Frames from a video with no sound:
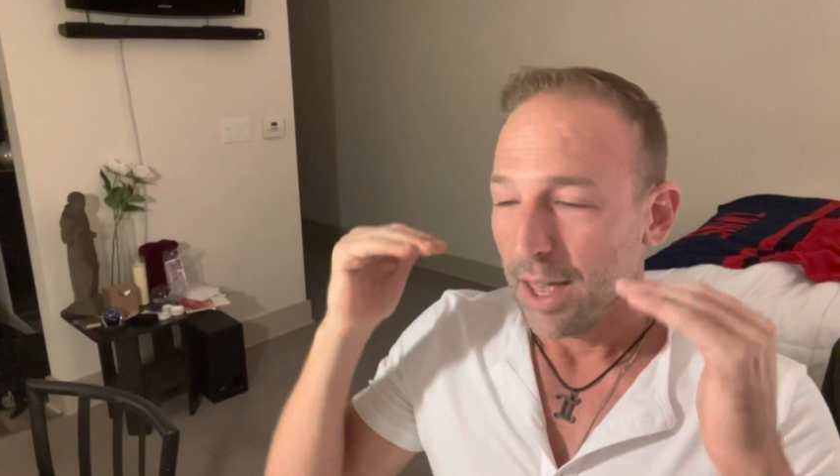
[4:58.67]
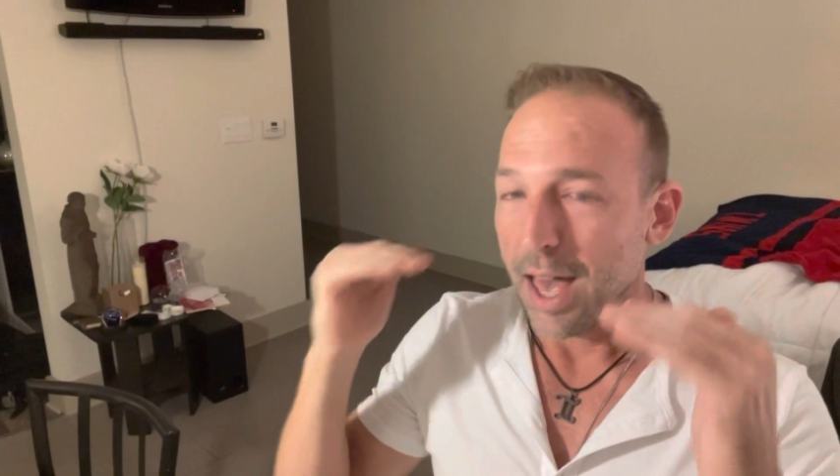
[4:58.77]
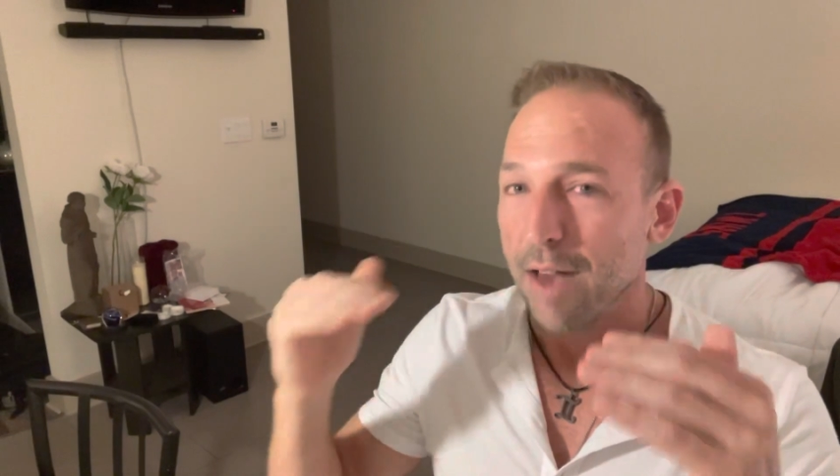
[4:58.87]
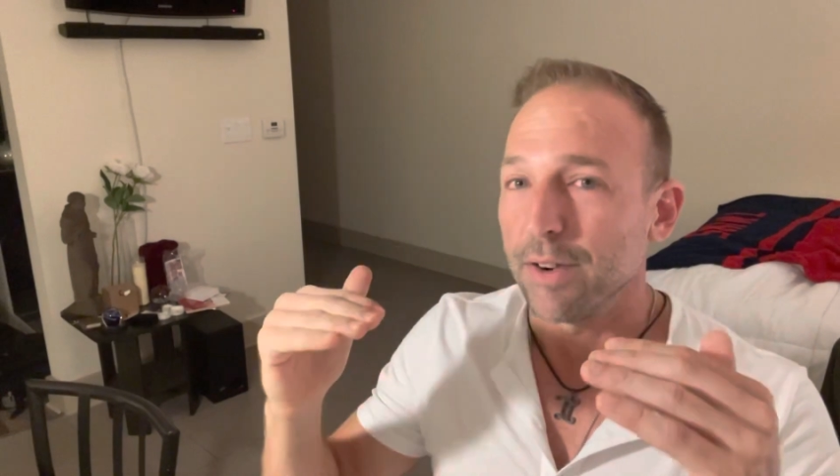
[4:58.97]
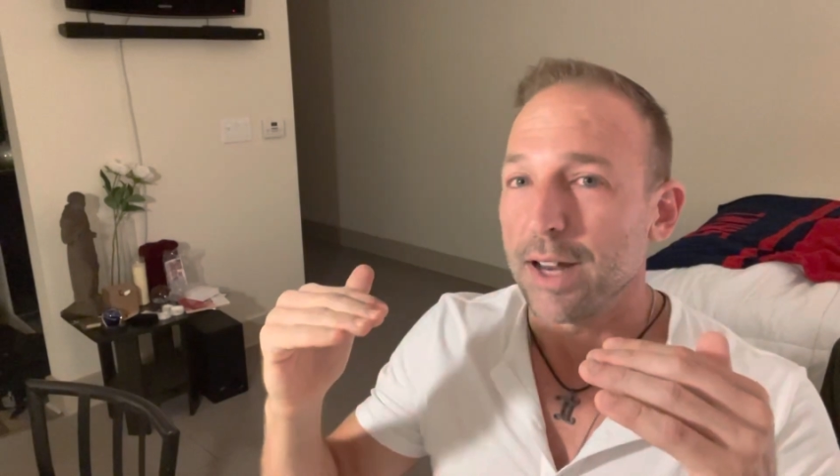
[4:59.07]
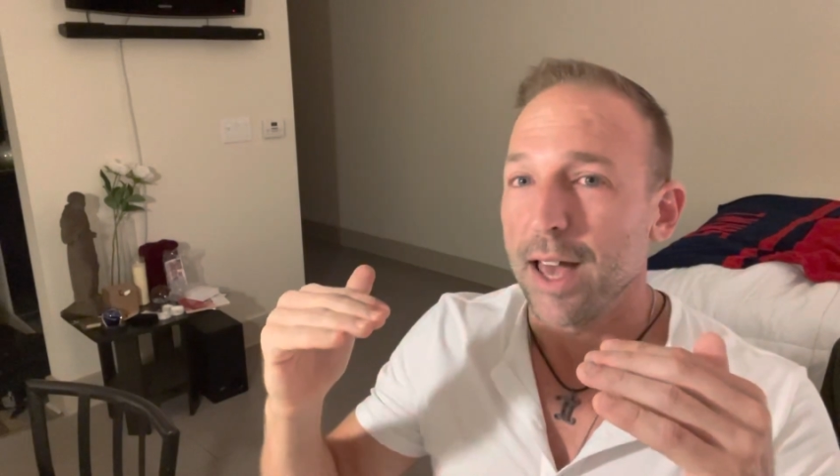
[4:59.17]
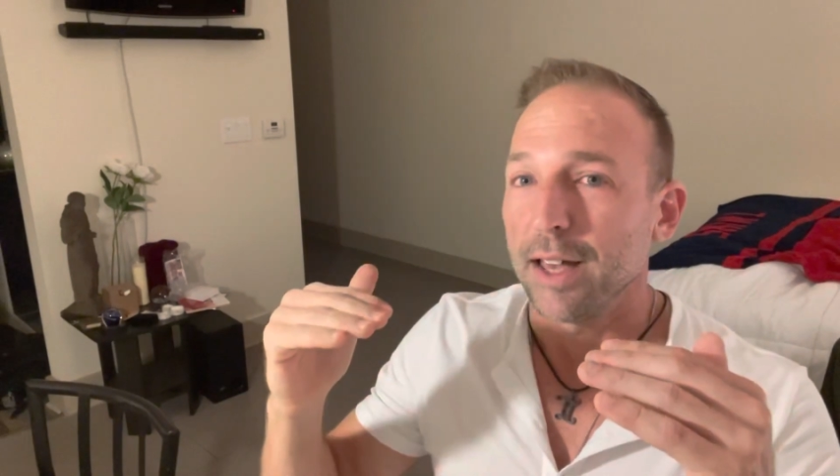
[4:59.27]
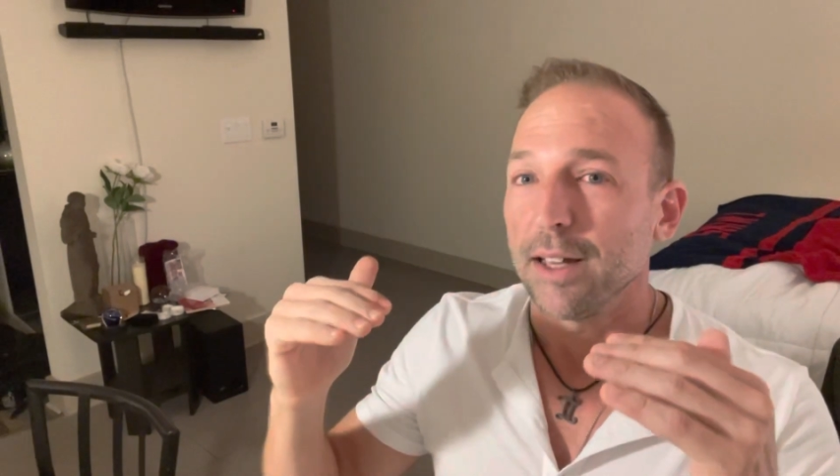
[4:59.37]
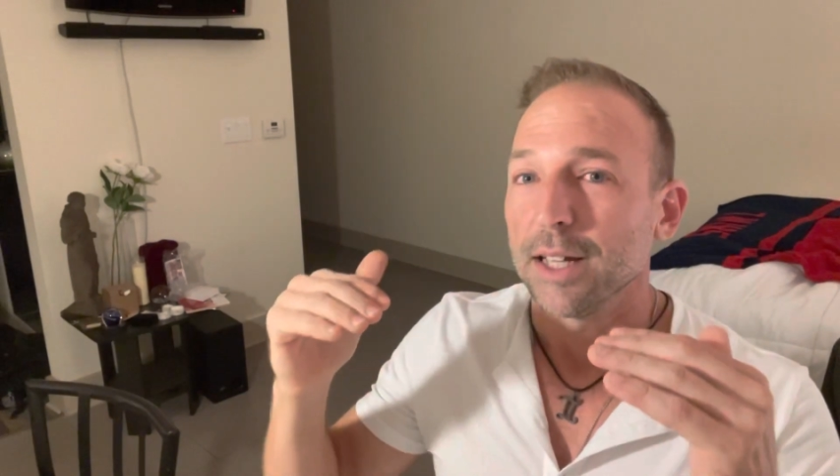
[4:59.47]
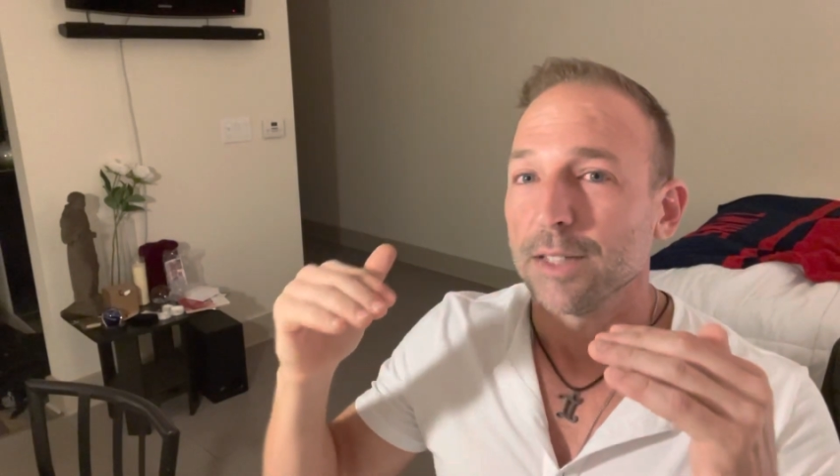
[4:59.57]
every
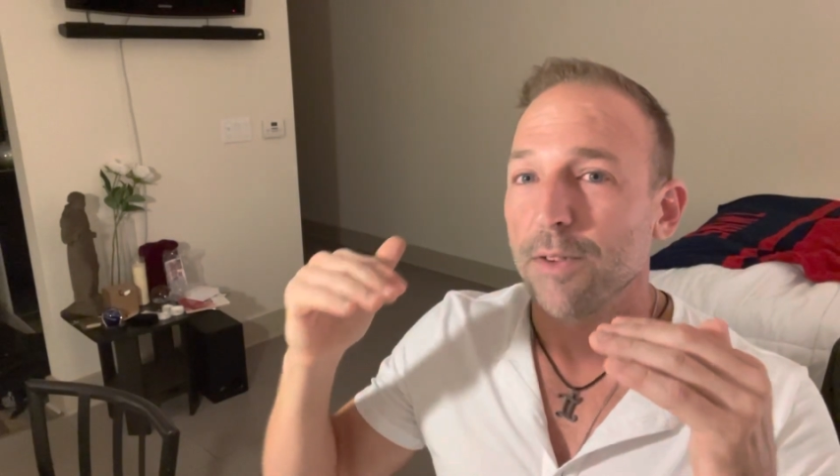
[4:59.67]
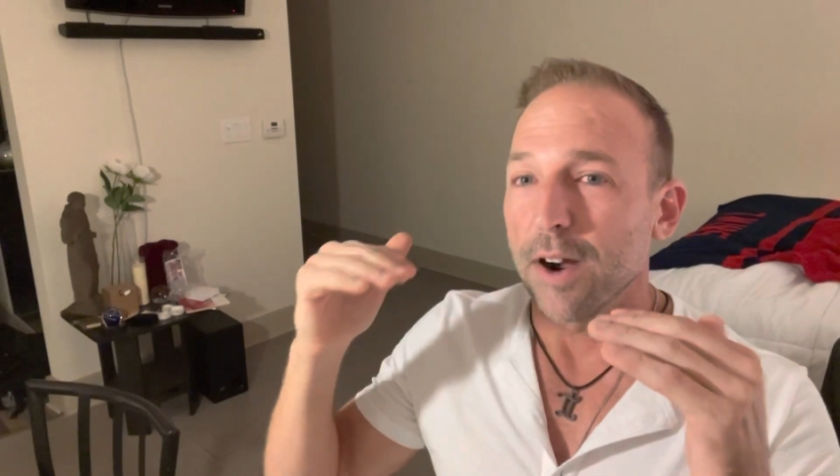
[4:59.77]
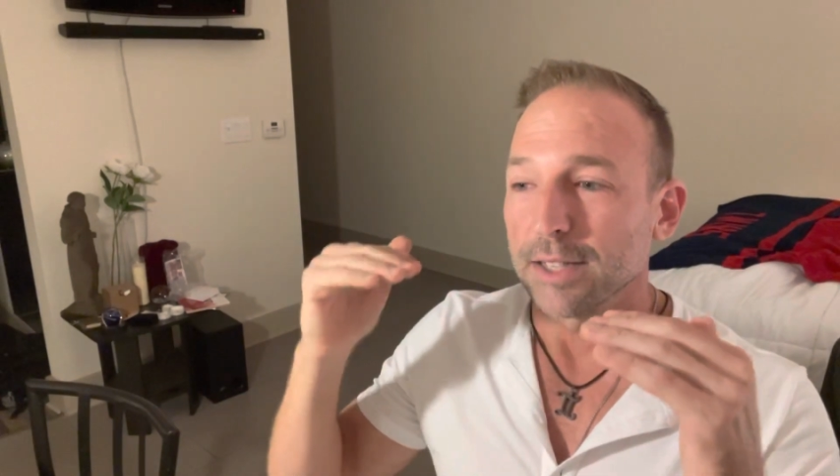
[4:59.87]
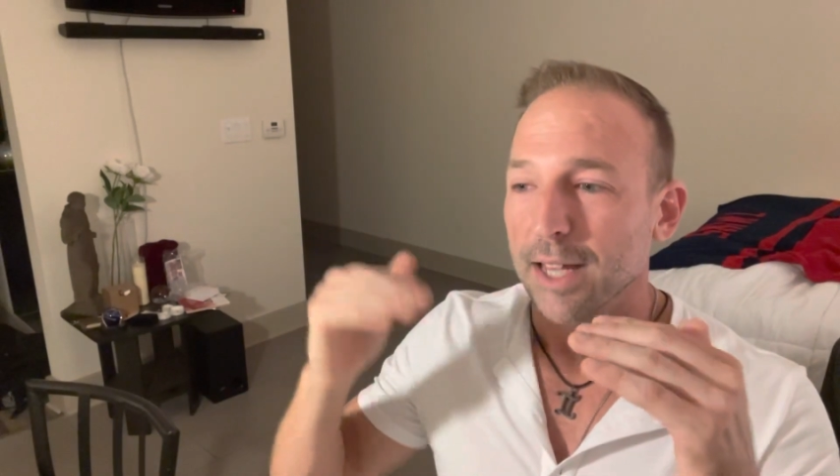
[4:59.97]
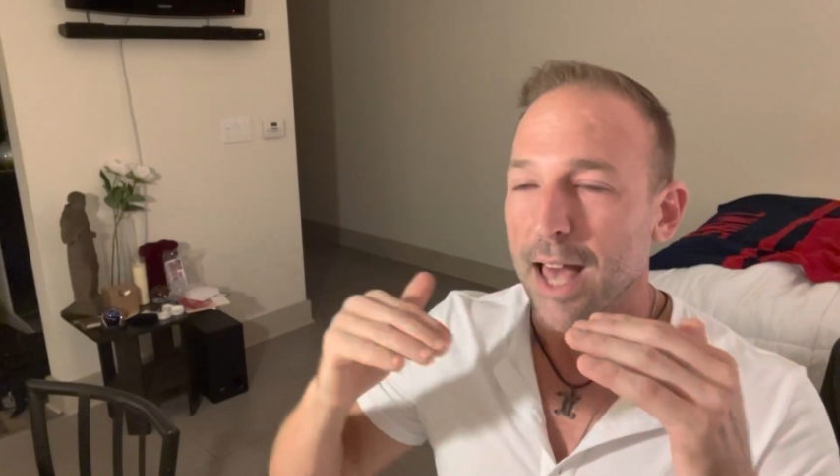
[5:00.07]
day as far as like